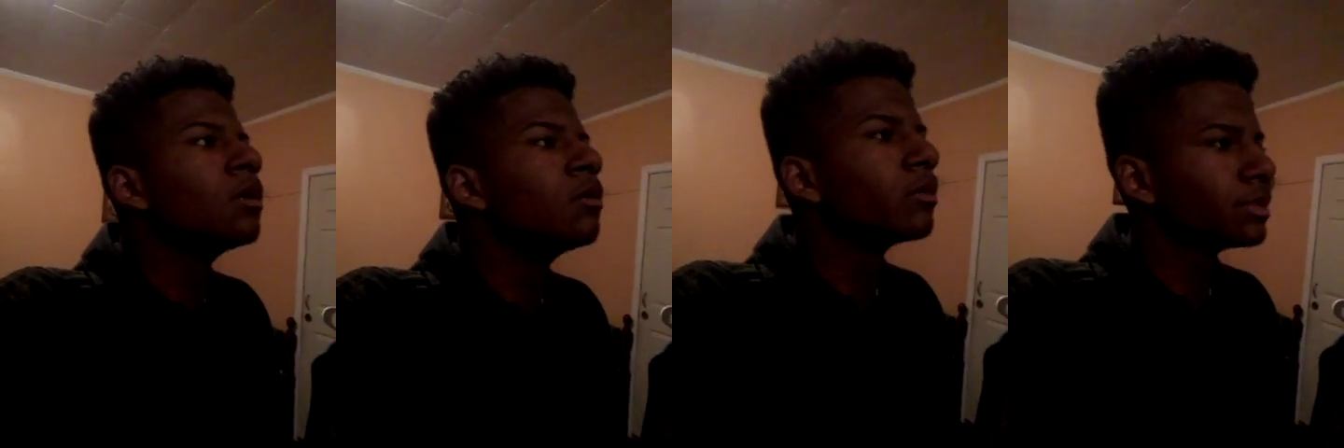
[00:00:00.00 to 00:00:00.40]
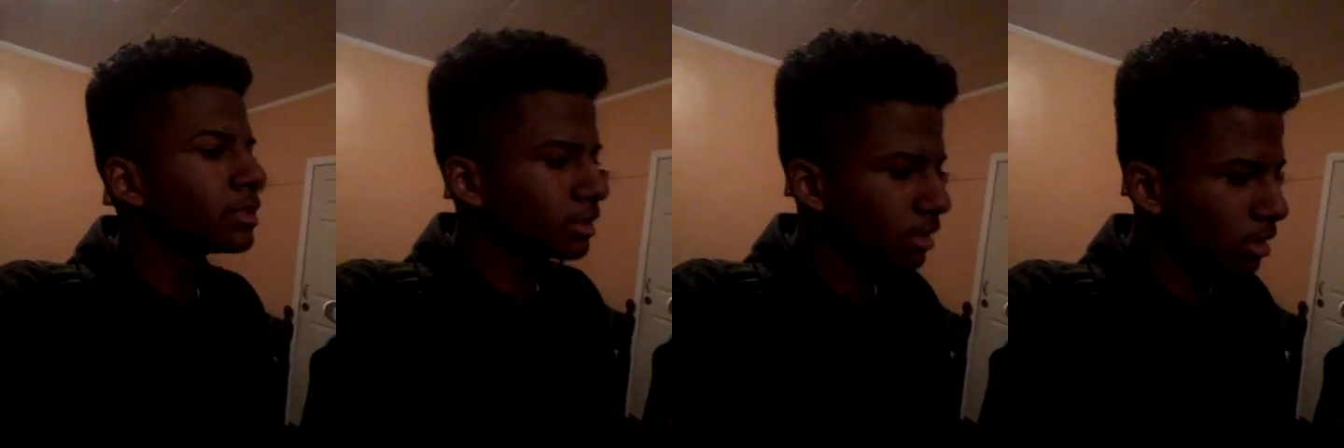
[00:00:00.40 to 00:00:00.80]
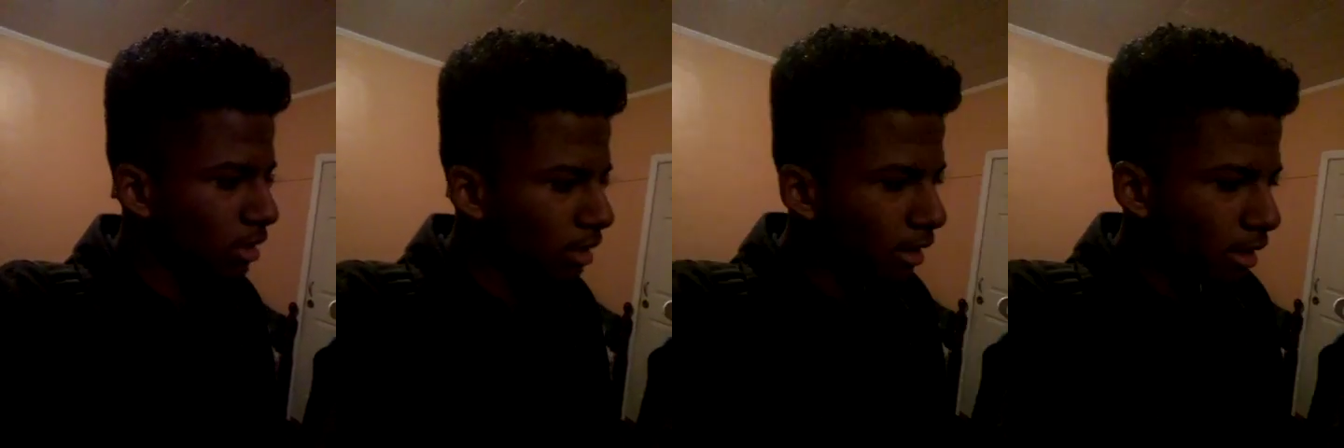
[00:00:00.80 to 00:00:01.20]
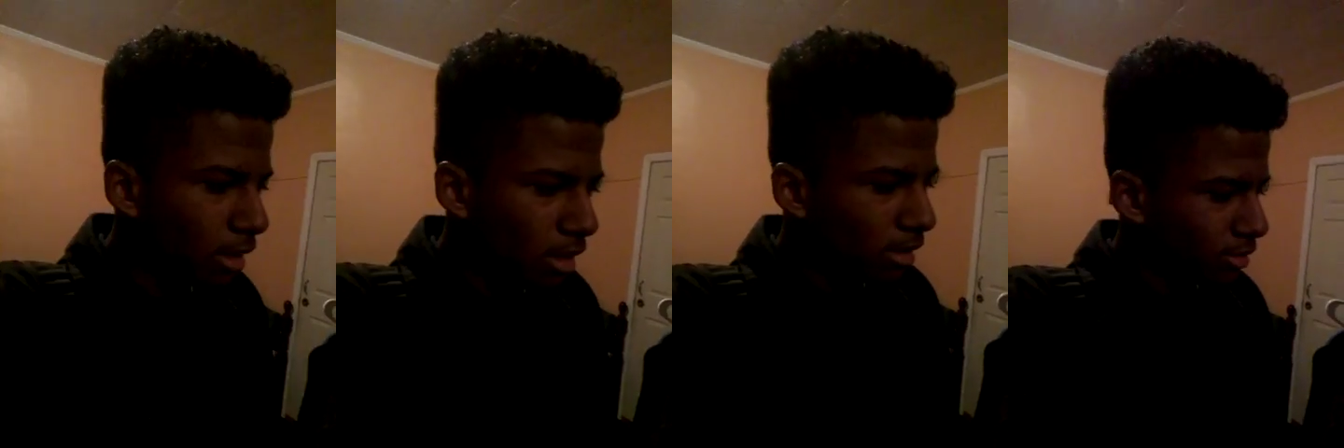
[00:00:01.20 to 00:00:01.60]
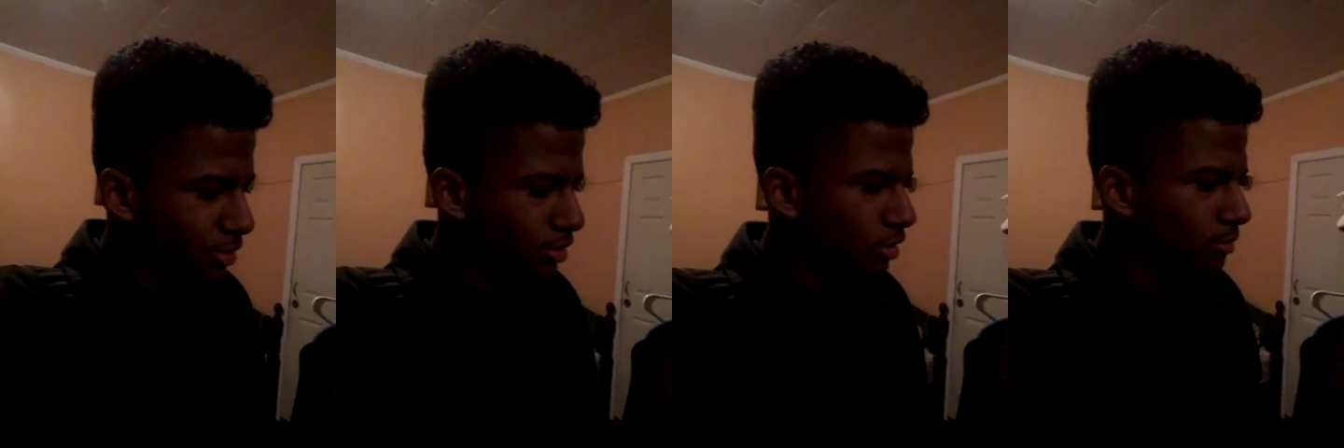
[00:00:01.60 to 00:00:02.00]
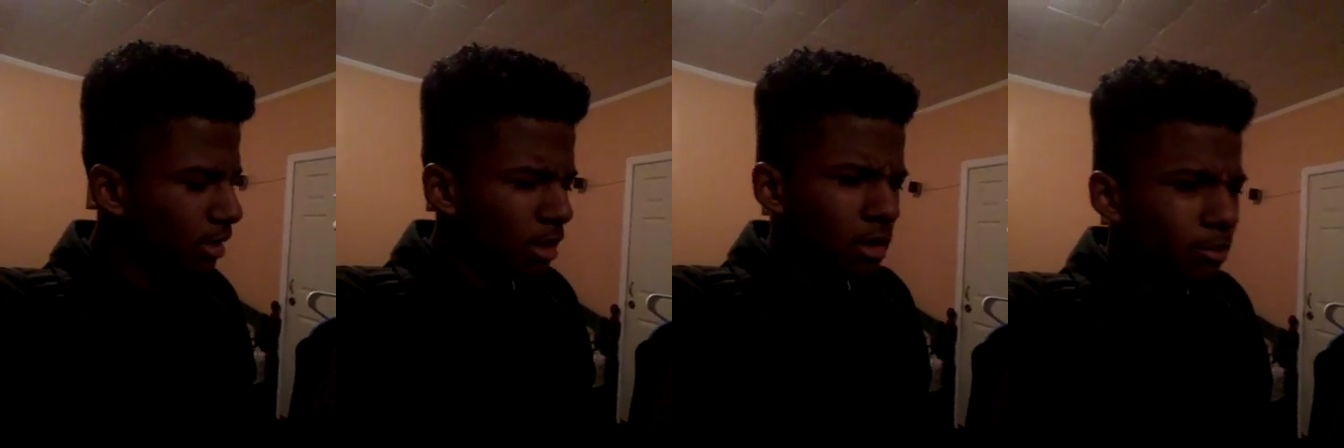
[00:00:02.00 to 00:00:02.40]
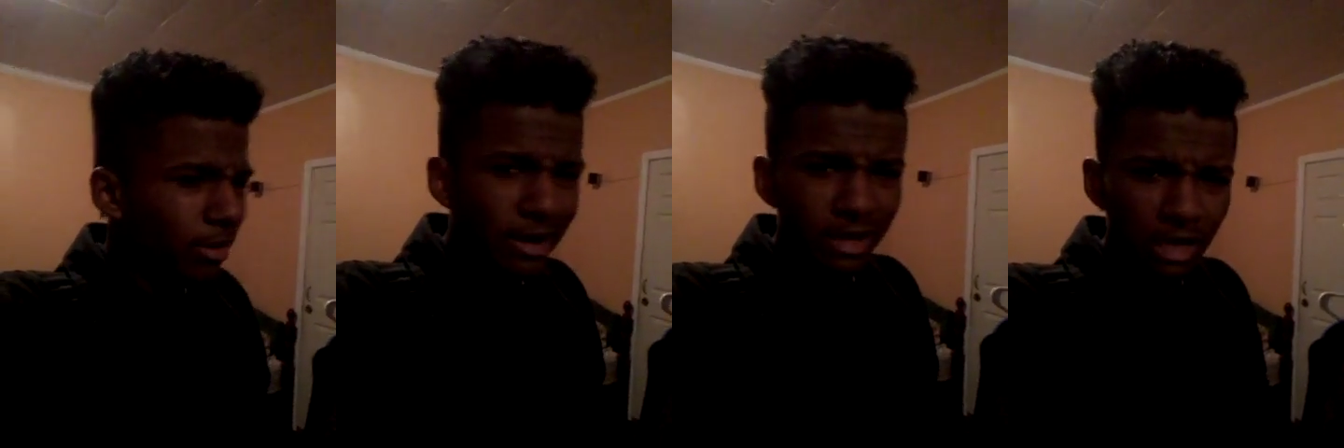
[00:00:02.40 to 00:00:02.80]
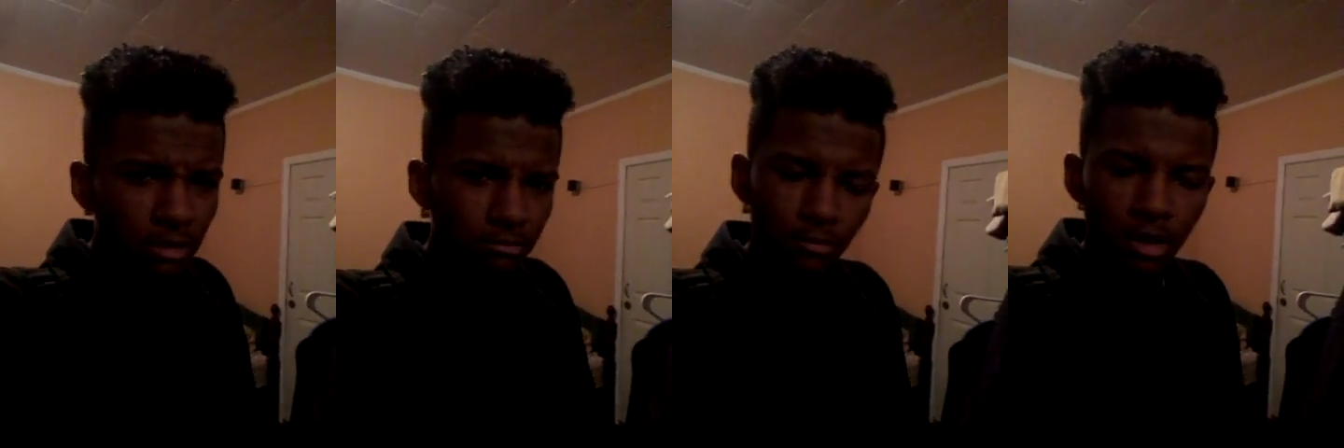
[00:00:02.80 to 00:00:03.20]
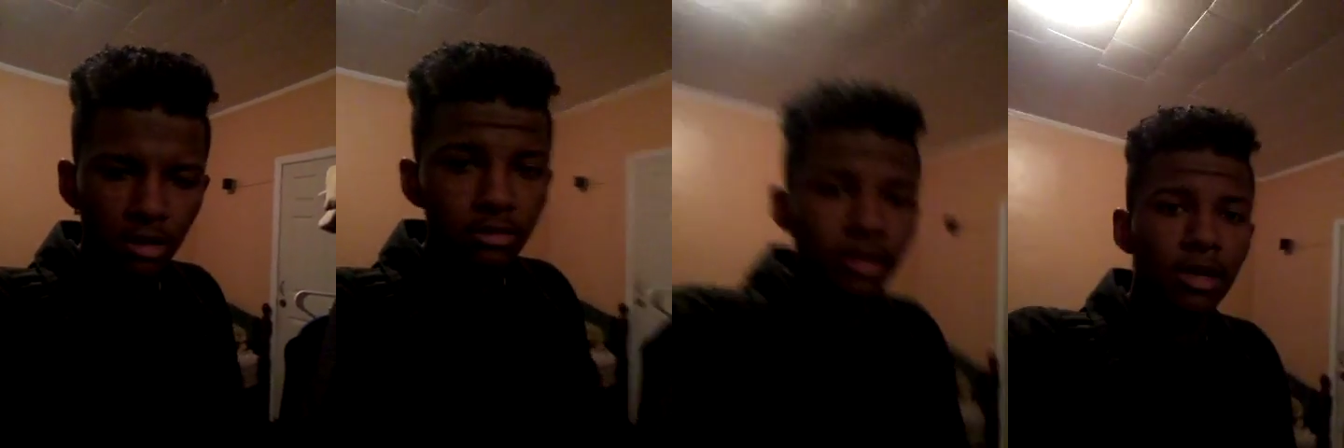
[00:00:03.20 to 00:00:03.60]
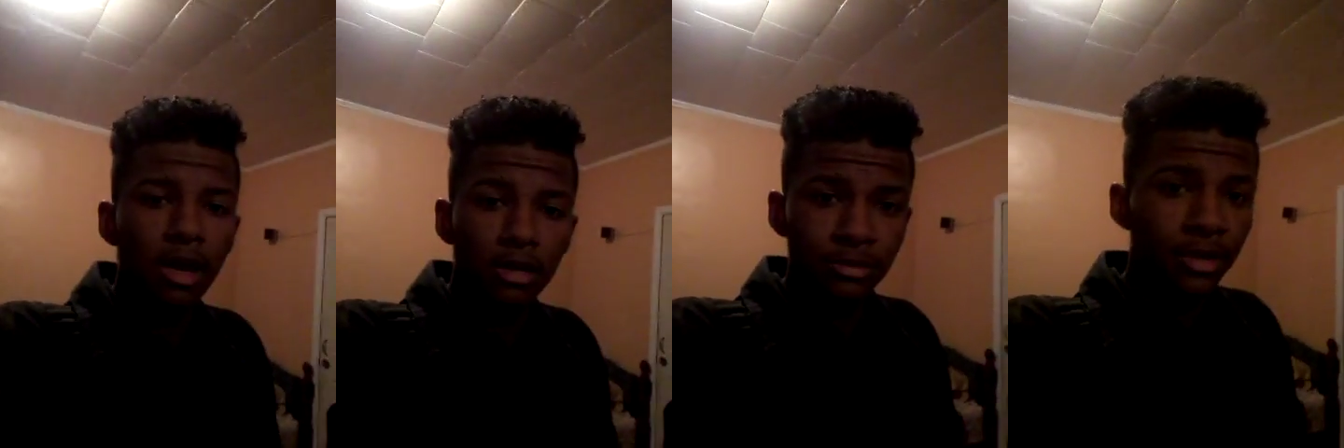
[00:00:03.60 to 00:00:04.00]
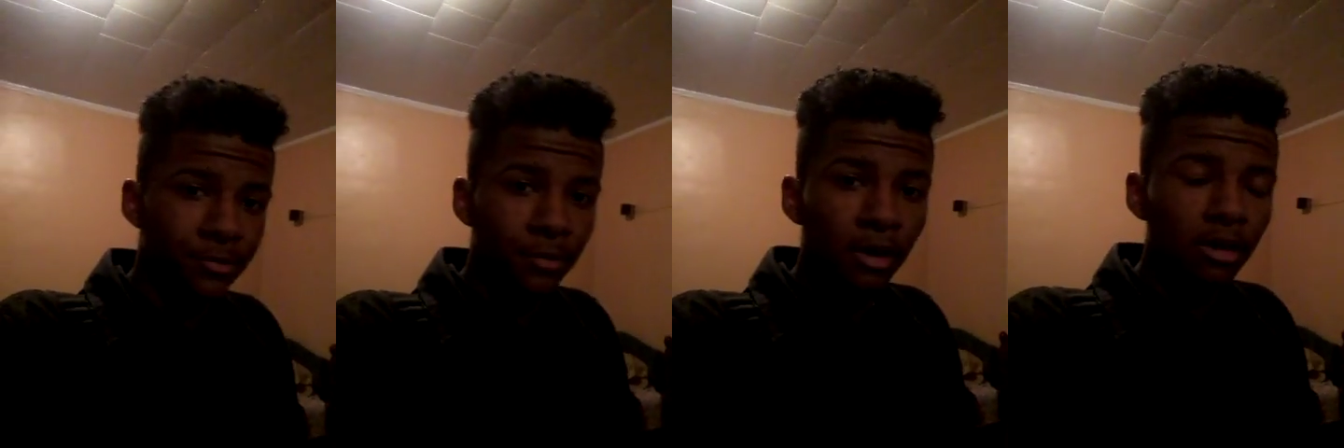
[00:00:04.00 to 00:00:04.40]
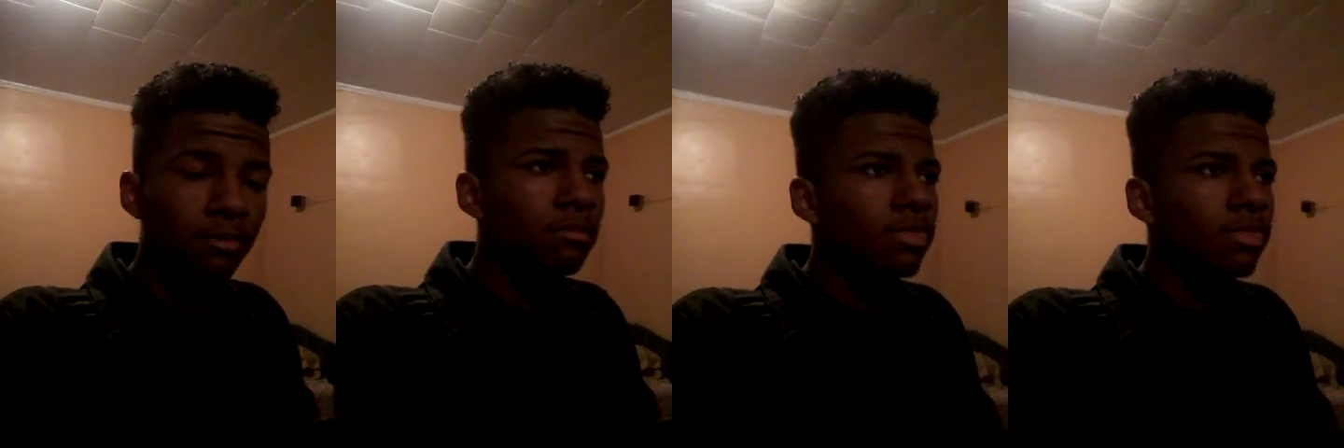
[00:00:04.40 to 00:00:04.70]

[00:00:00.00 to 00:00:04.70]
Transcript: when she was in the car, she told me, Brandon, come. And then I started running.